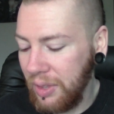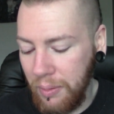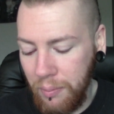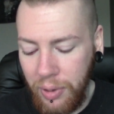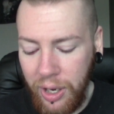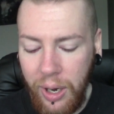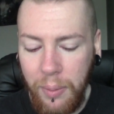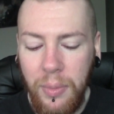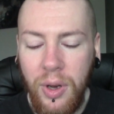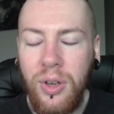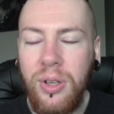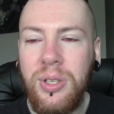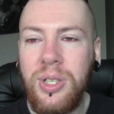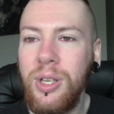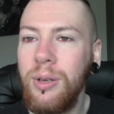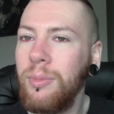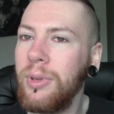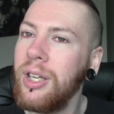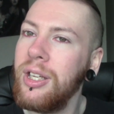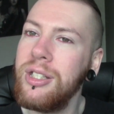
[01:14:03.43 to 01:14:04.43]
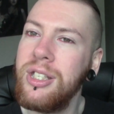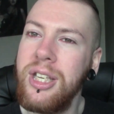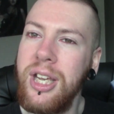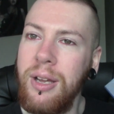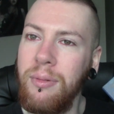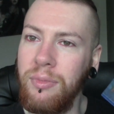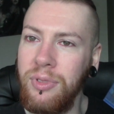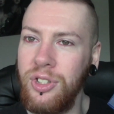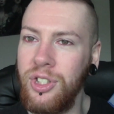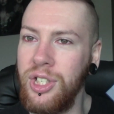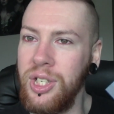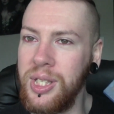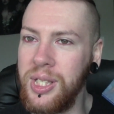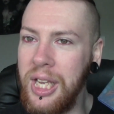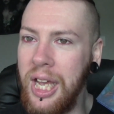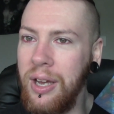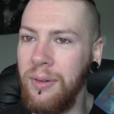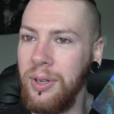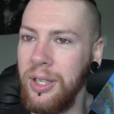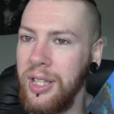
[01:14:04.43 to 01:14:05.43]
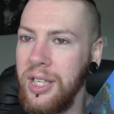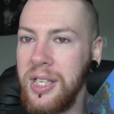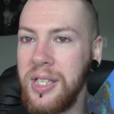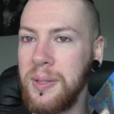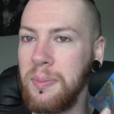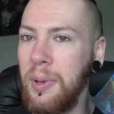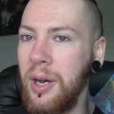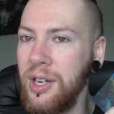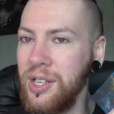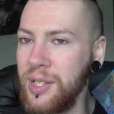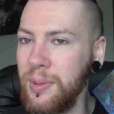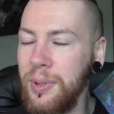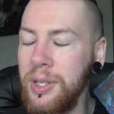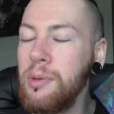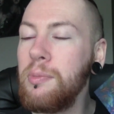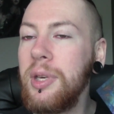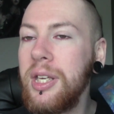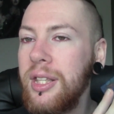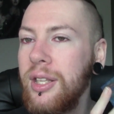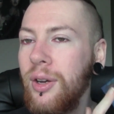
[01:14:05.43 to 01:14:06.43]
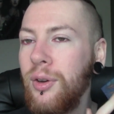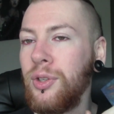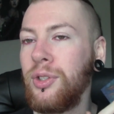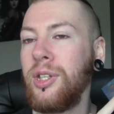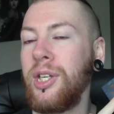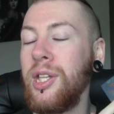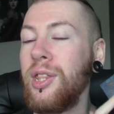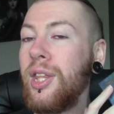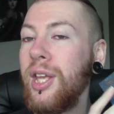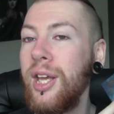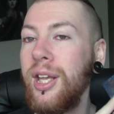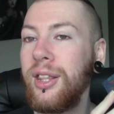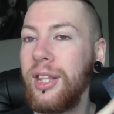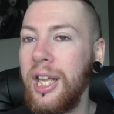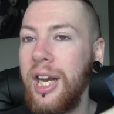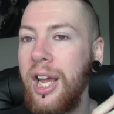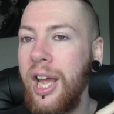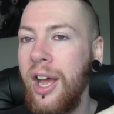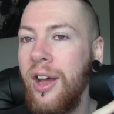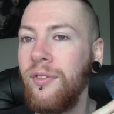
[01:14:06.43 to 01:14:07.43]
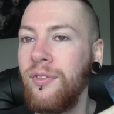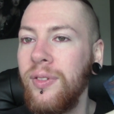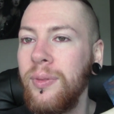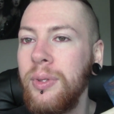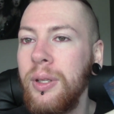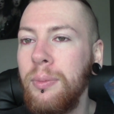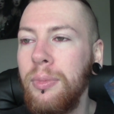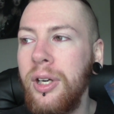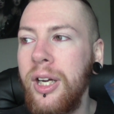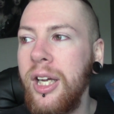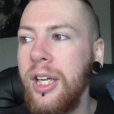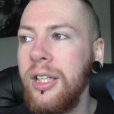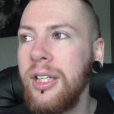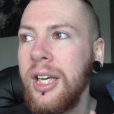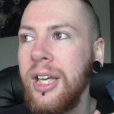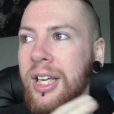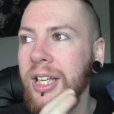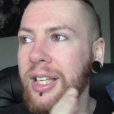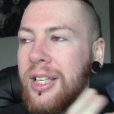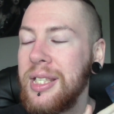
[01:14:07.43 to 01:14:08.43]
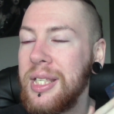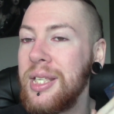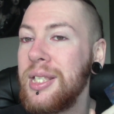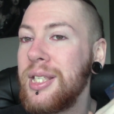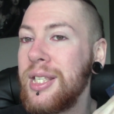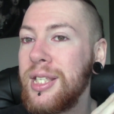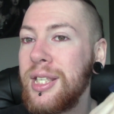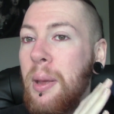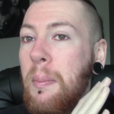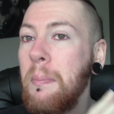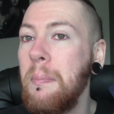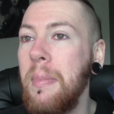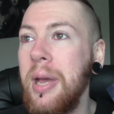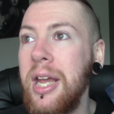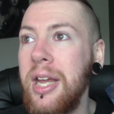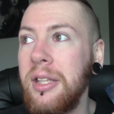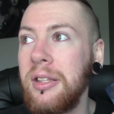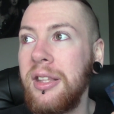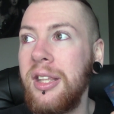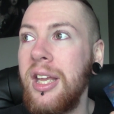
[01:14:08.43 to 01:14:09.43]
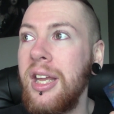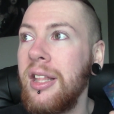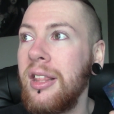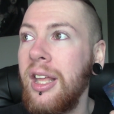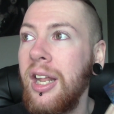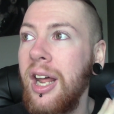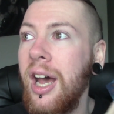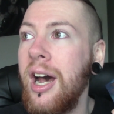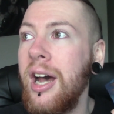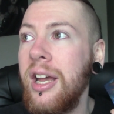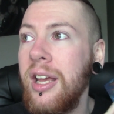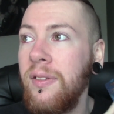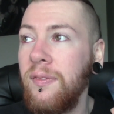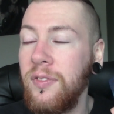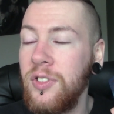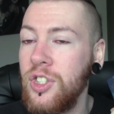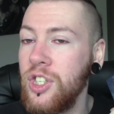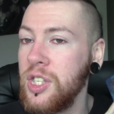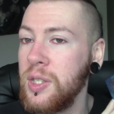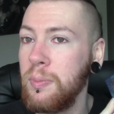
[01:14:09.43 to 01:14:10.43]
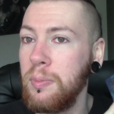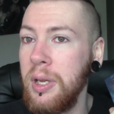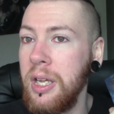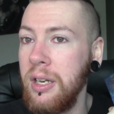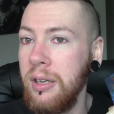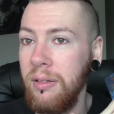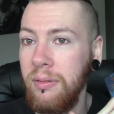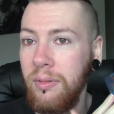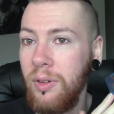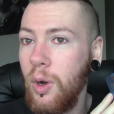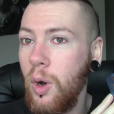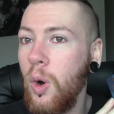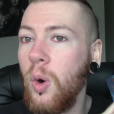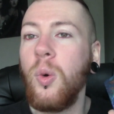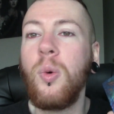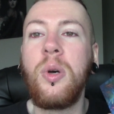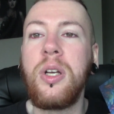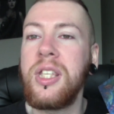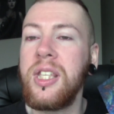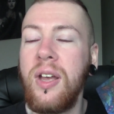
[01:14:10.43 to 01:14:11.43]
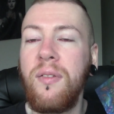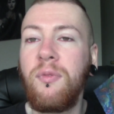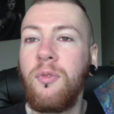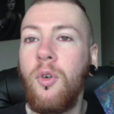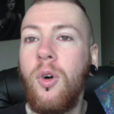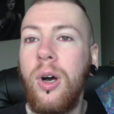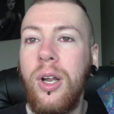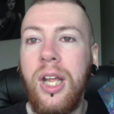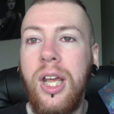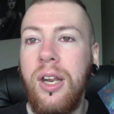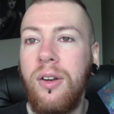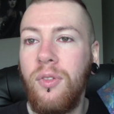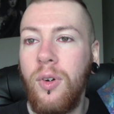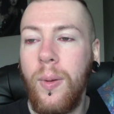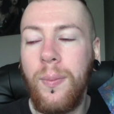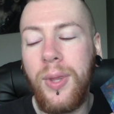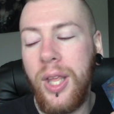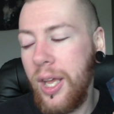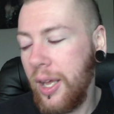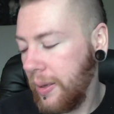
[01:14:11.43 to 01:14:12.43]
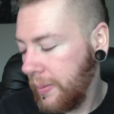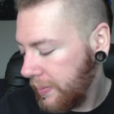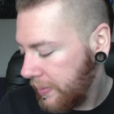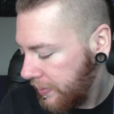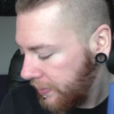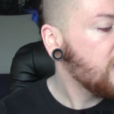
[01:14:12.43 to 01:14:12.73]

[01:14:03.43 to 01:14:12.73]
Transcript: But I'm also content with just having this possibly be the only thing that I have from the brand, because this is the main thing that I have just been always have wanted from them.